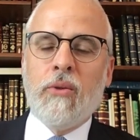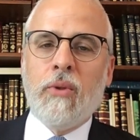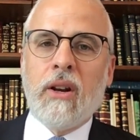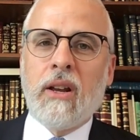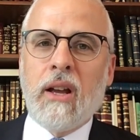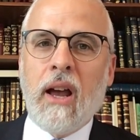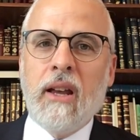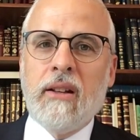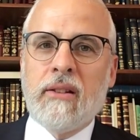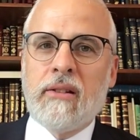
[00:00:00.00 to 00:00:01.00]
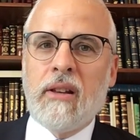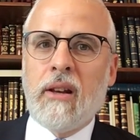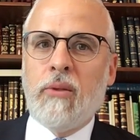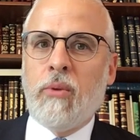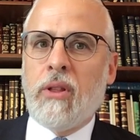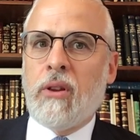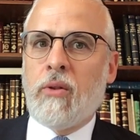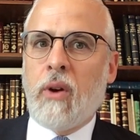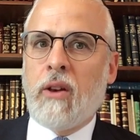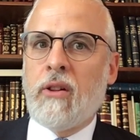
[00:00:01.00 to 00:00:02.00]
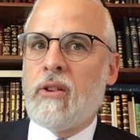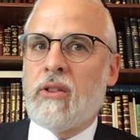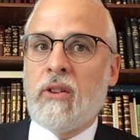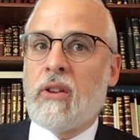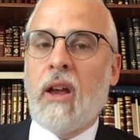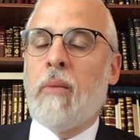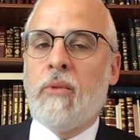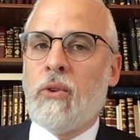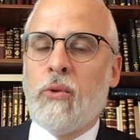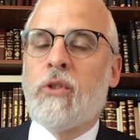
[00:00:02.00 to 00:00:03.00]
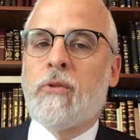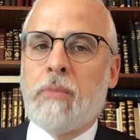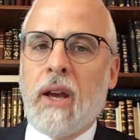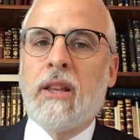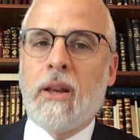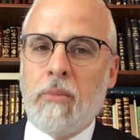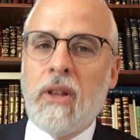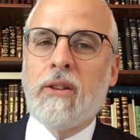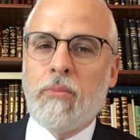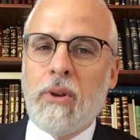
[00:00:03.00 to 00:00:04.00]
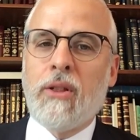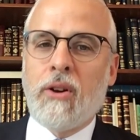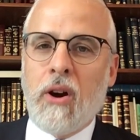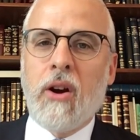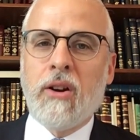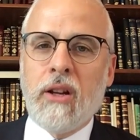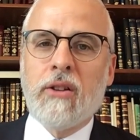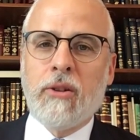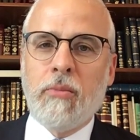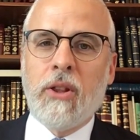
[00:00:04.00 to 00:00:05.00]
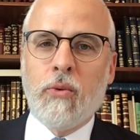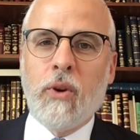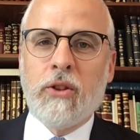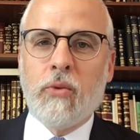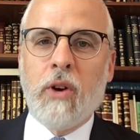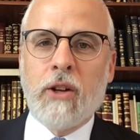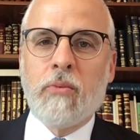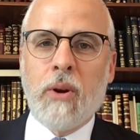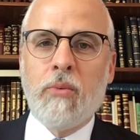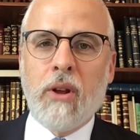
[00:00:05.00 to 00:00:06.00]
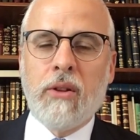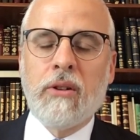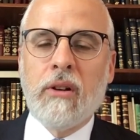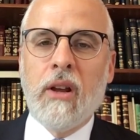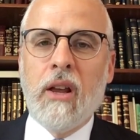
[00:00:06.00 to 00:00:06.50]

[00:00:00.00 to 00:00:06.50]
When Cain said with incredulousness, are you expecting me to be the guardian, to be the one to watch my brother?